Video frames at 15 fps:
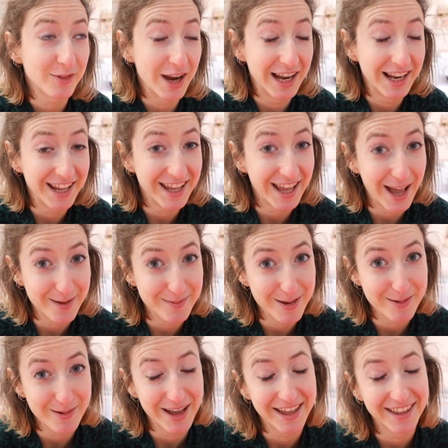really happy
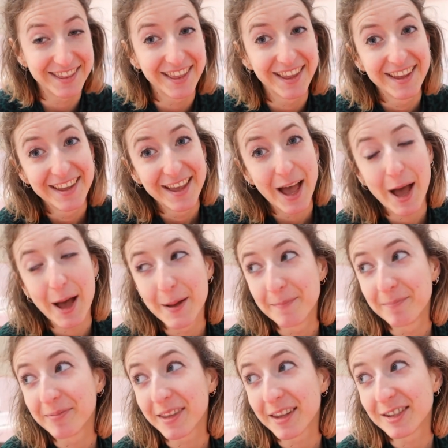with.
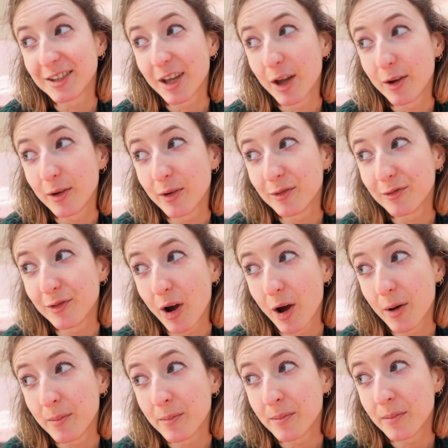Um, so
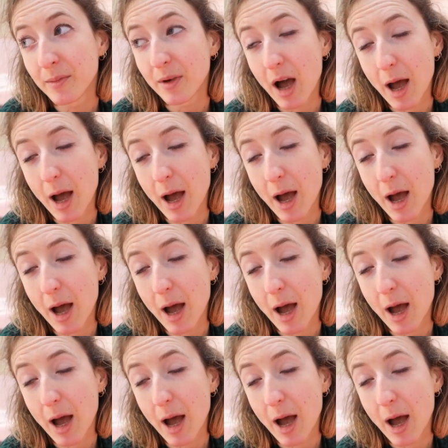from,